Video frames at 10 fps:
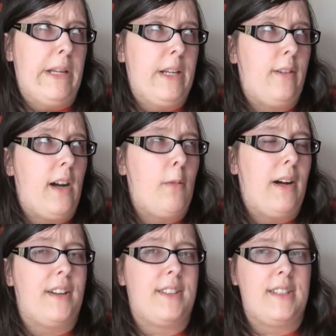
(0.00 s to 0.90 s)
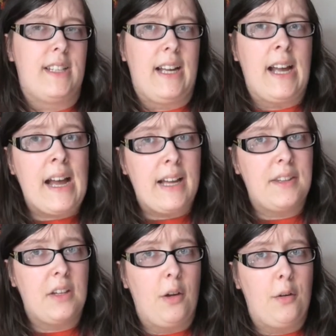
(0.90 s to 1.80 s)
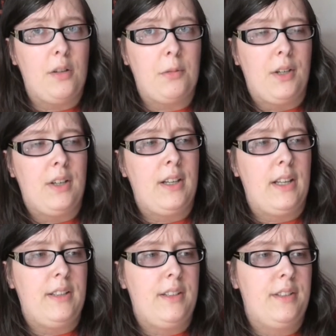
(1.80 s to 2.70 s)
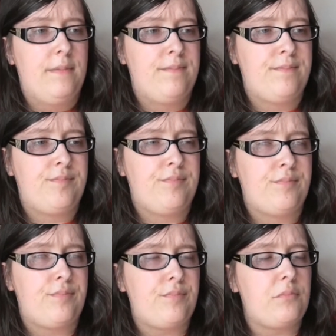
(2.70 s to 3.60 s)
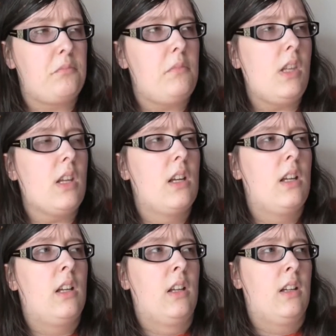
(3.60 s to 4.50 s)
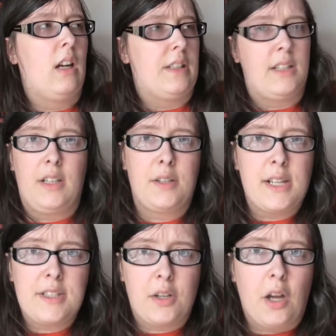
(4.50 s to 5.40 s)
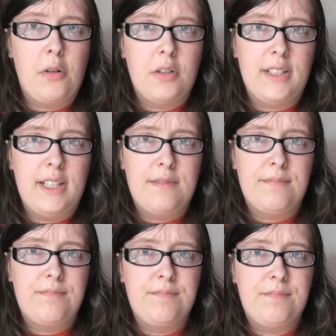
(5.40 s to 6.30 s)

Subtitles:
been quite a while since I had the coconut water, and I started to taste a coconut in it.